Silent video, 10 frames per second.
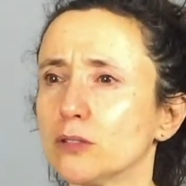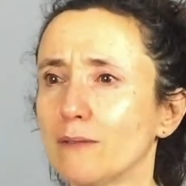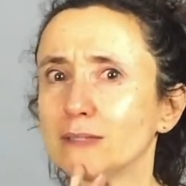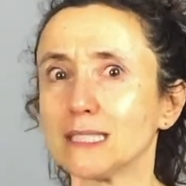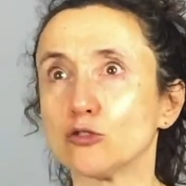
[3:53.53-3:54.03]

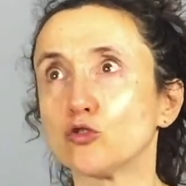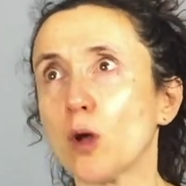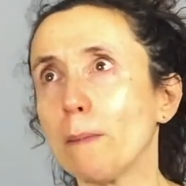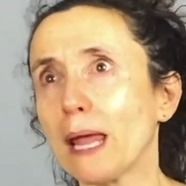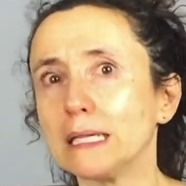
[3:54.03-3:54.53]
So
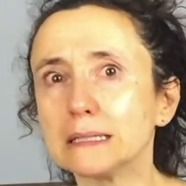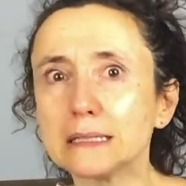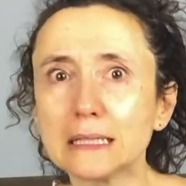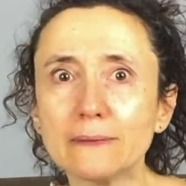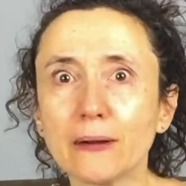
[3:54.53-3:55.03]
often in
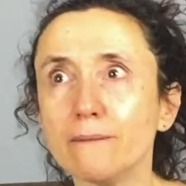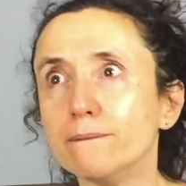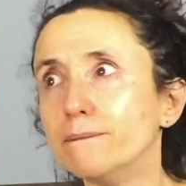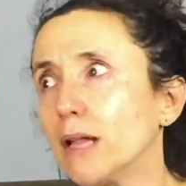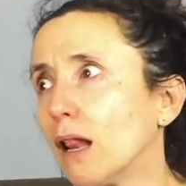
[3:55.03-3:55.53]

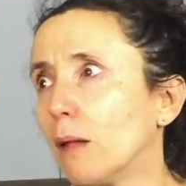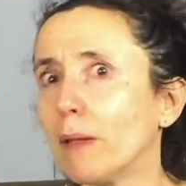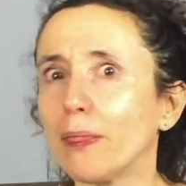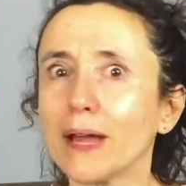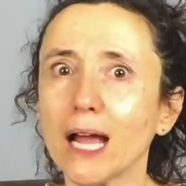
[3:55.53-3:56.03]
TV,
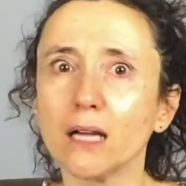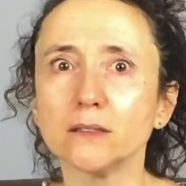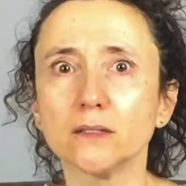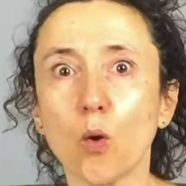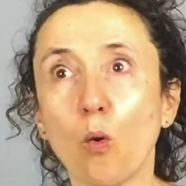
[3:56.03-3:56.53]
film and
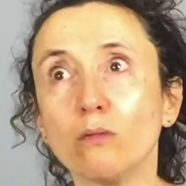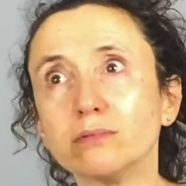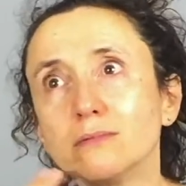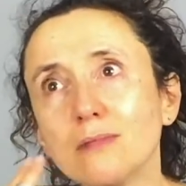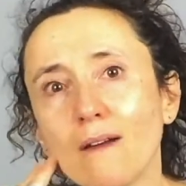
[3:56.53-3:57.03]
theatre,
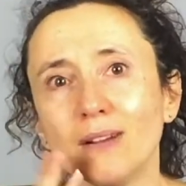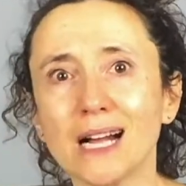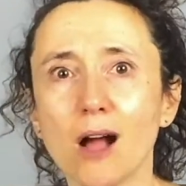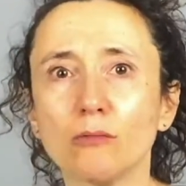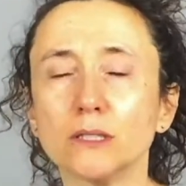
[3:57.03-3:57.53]
the deaf
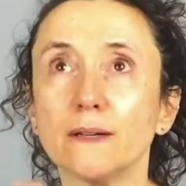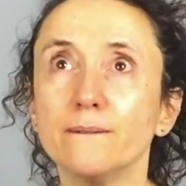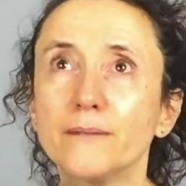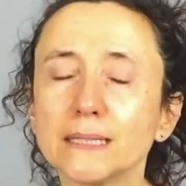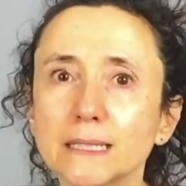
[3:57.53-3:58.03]
character is
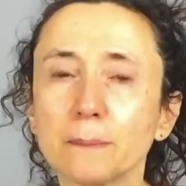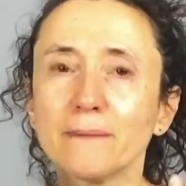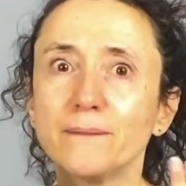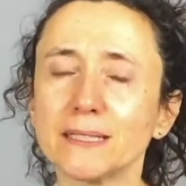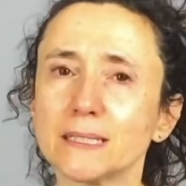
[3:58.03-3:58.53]
always the
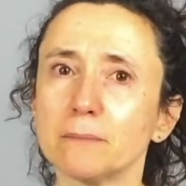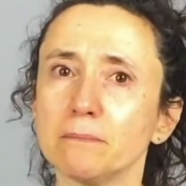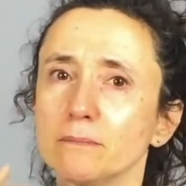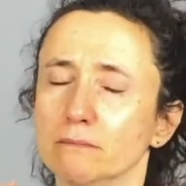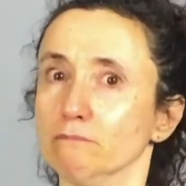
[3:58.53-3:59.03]

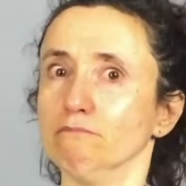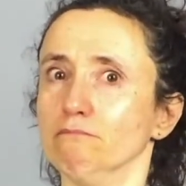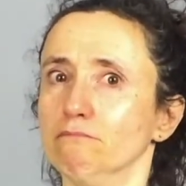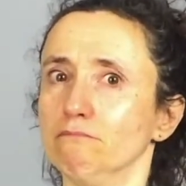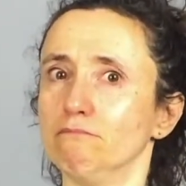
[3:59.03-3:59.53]
victim,
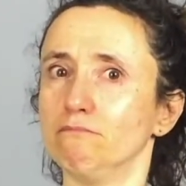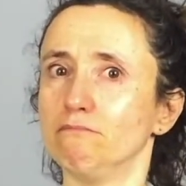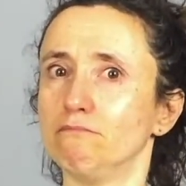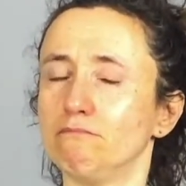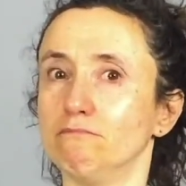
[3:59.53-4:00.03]
and so for our